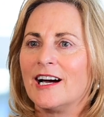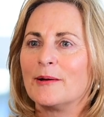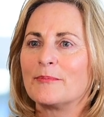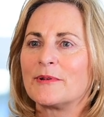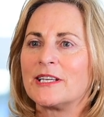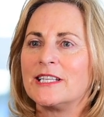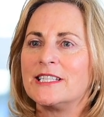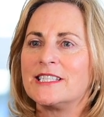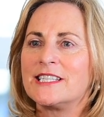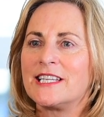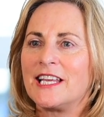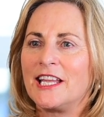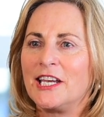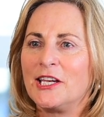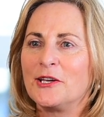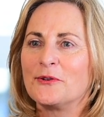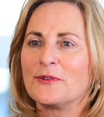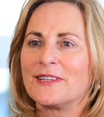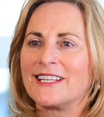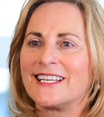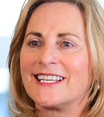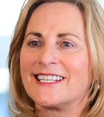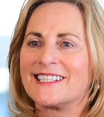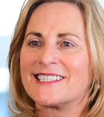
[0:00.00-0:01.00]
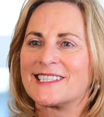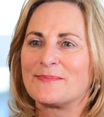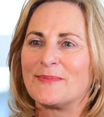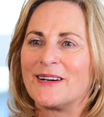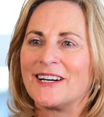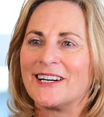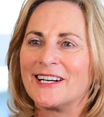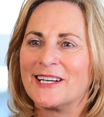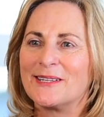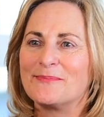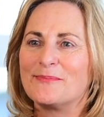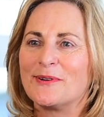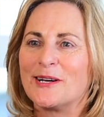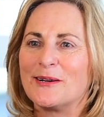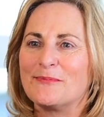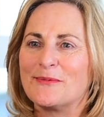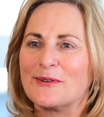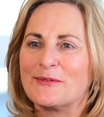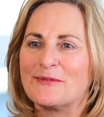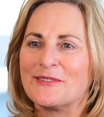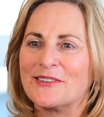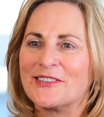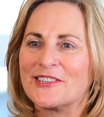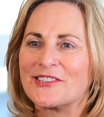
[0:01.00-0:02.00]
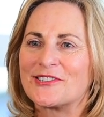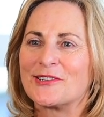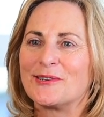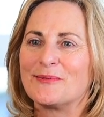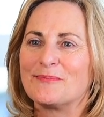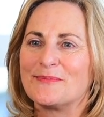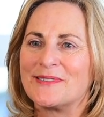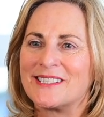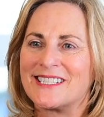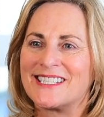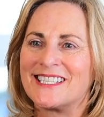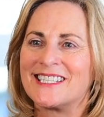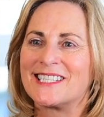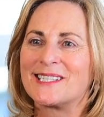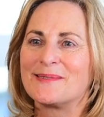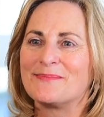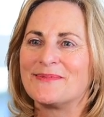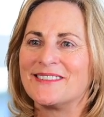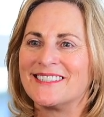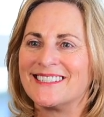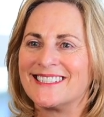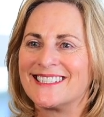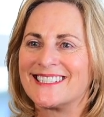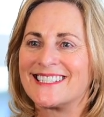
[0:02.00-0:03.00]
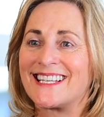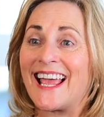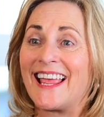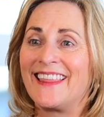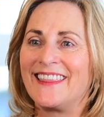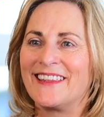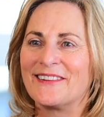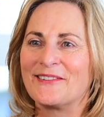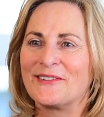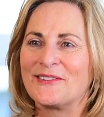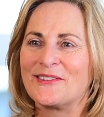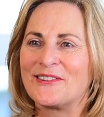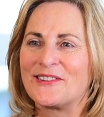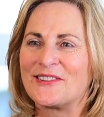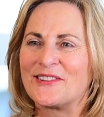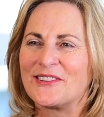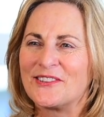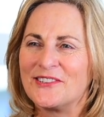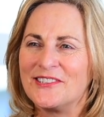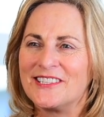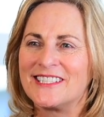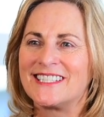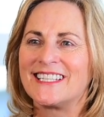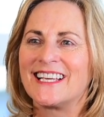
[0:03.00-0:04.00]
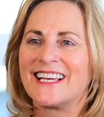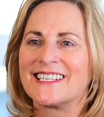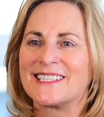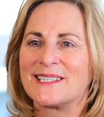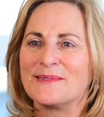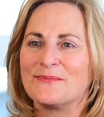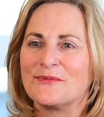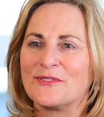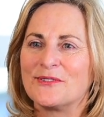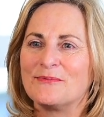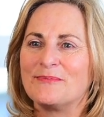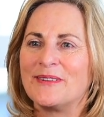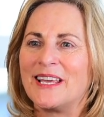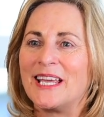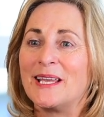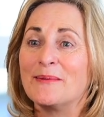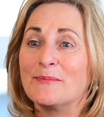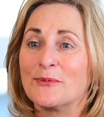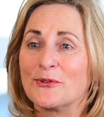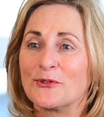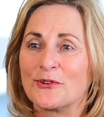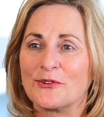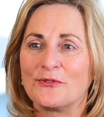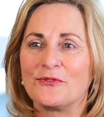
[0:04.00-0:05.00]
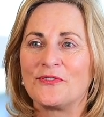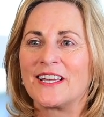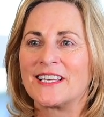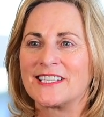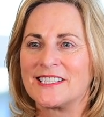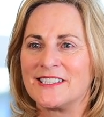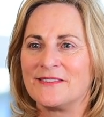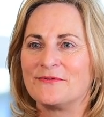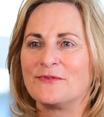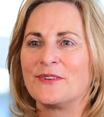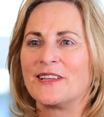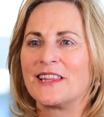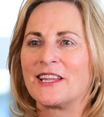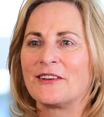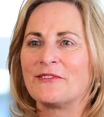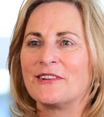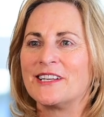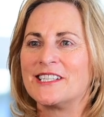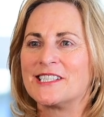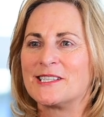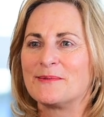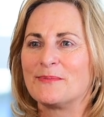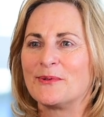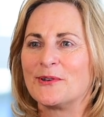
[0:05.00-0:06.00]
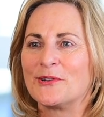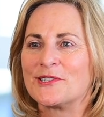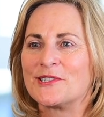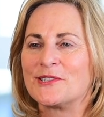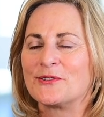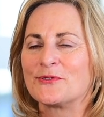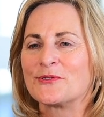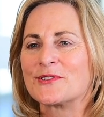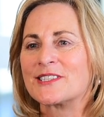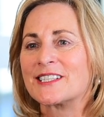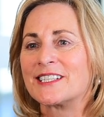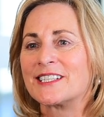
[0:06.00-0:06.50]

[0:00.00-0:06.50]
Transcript: I'm continually inspired by my workshop participants and their enthusiasm for being more effective with their interpersonal